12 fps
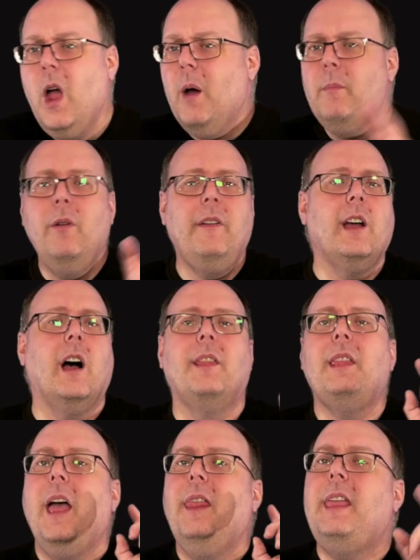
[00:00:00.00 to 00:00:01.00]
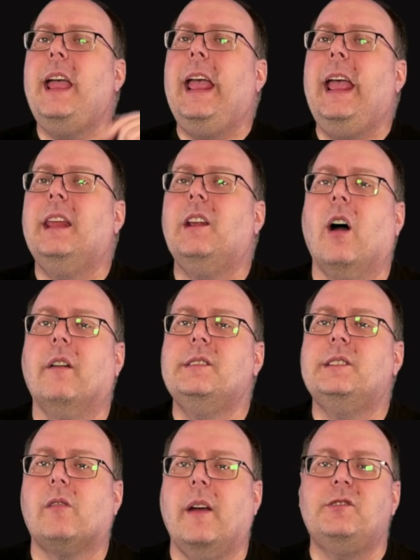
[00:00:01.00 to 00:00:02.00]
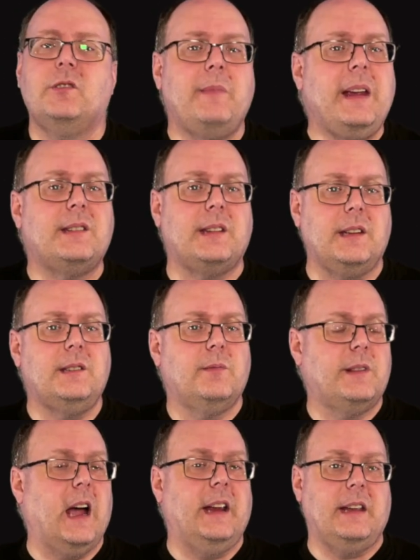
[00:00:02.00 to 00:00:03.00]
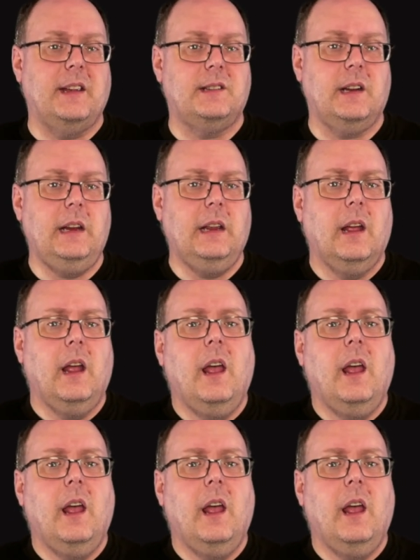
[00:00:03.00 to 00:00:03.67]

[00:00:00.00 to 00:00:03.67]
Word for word: Moving on, they hand harvest the grapes, which makes sense with the high density.